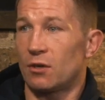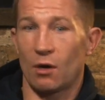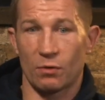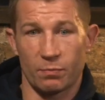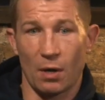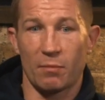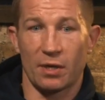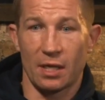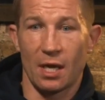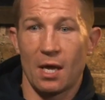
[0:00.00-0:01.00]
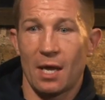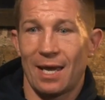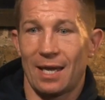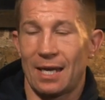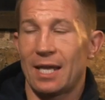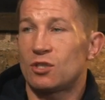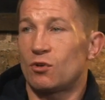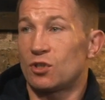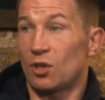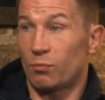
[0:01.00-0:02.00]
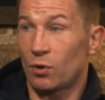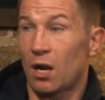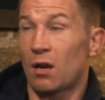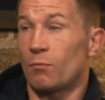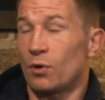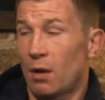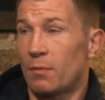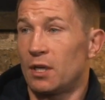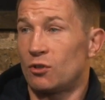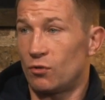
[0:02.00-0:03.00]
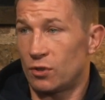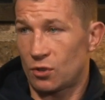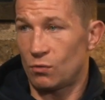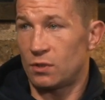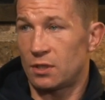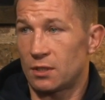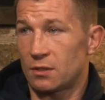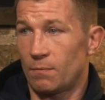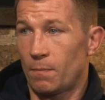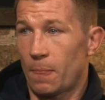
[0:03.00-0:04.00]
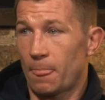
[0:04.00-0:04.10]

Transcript: Now, mm. it's probably, in Leinster, it's done pre predominantly through the school system,